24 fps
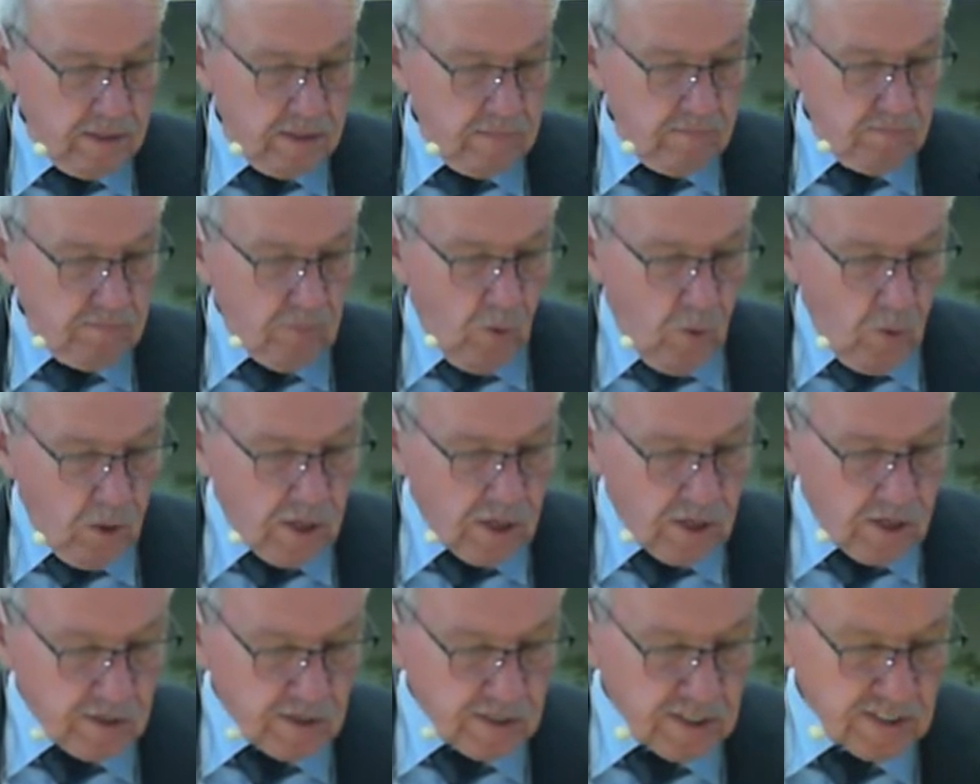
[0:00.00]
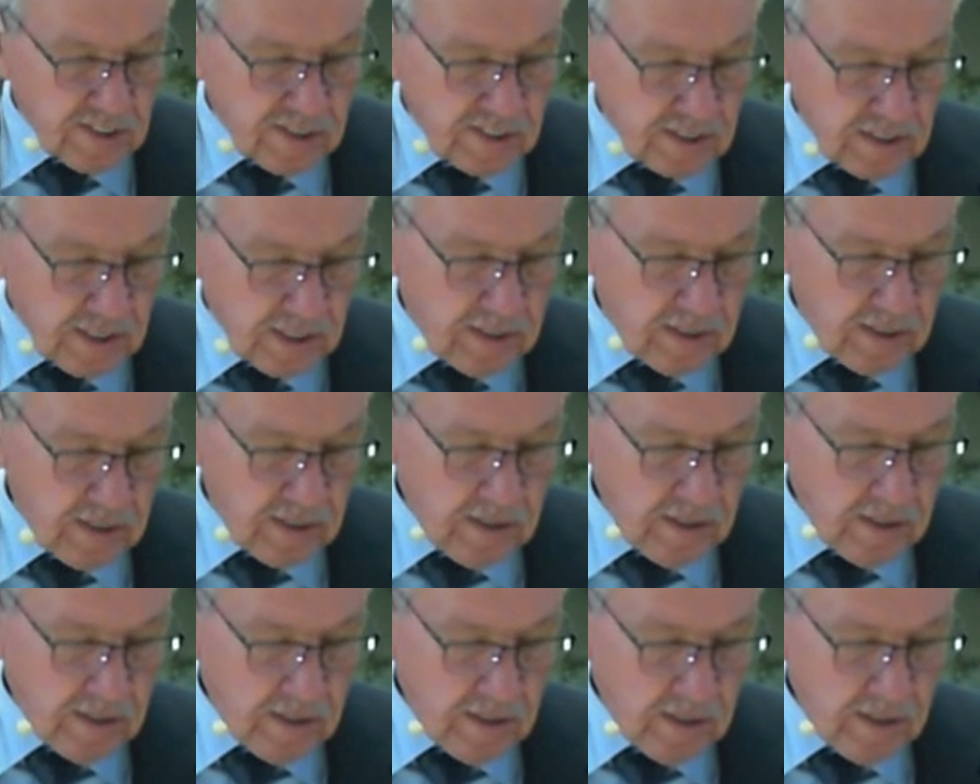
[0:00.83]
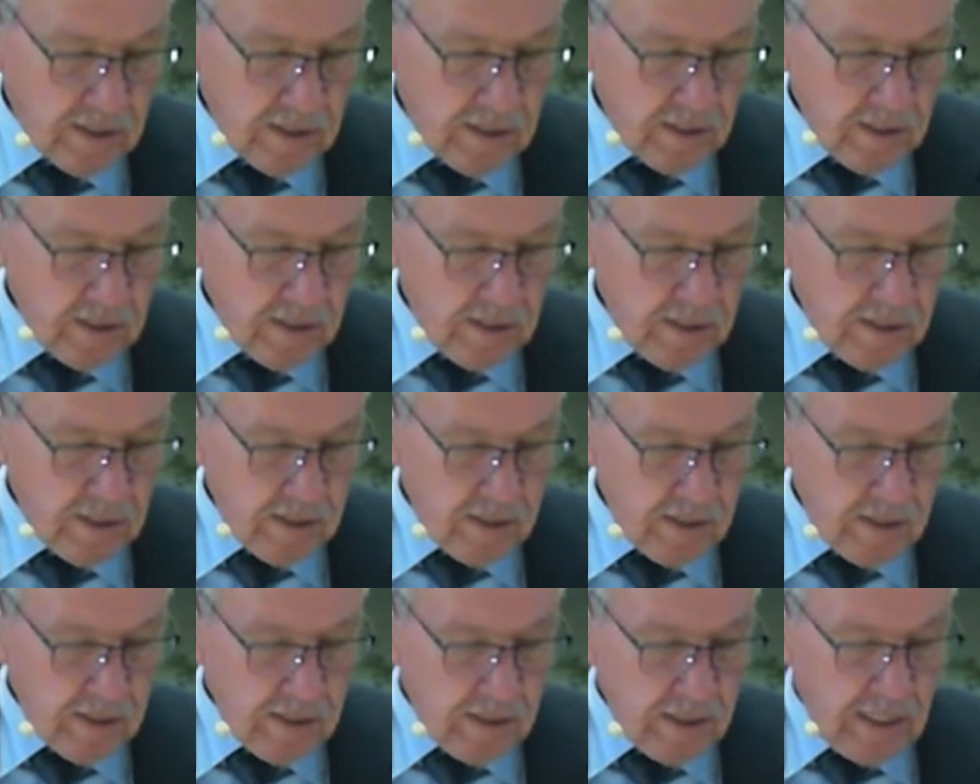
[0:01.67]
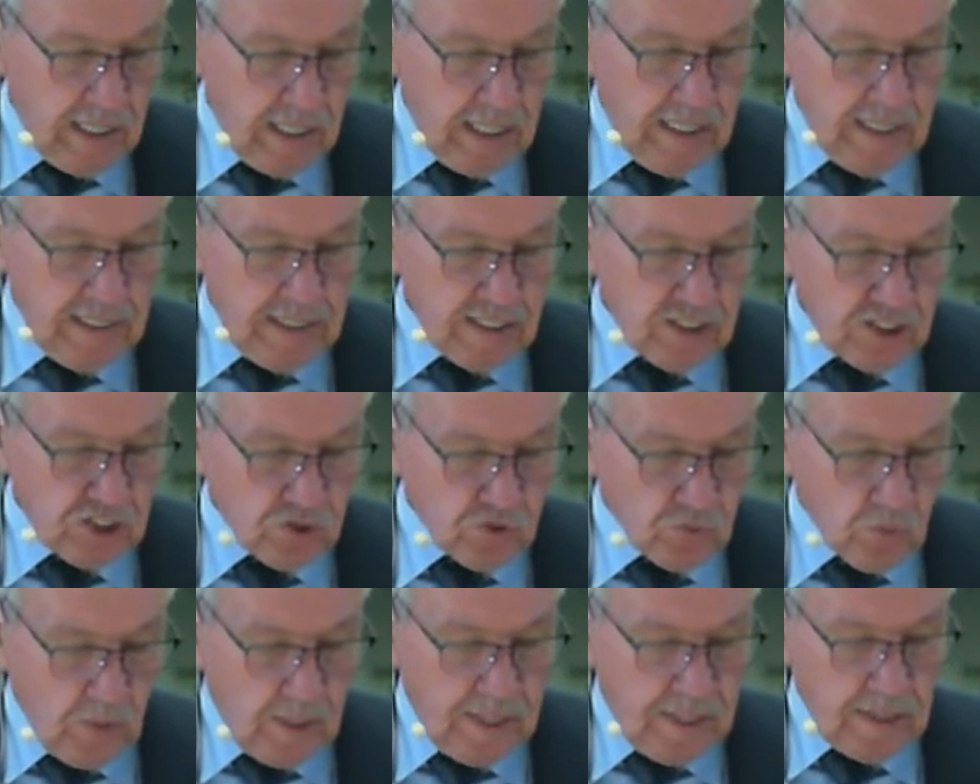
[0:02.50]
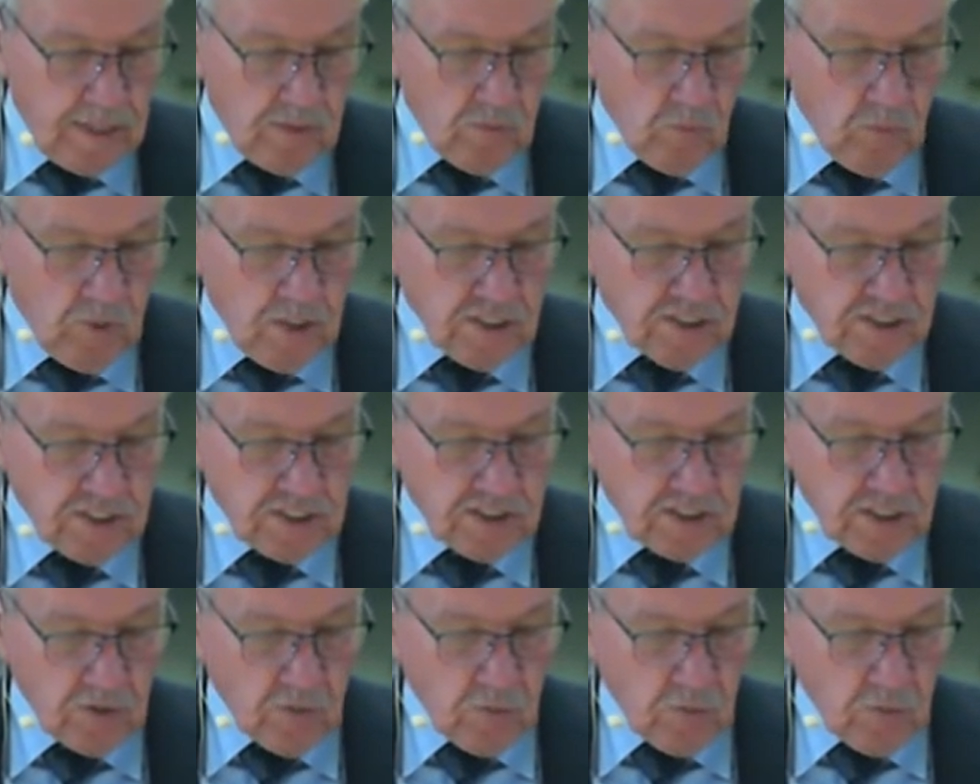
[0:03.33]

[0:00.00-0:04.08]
more earnestly, and his sweat was, as it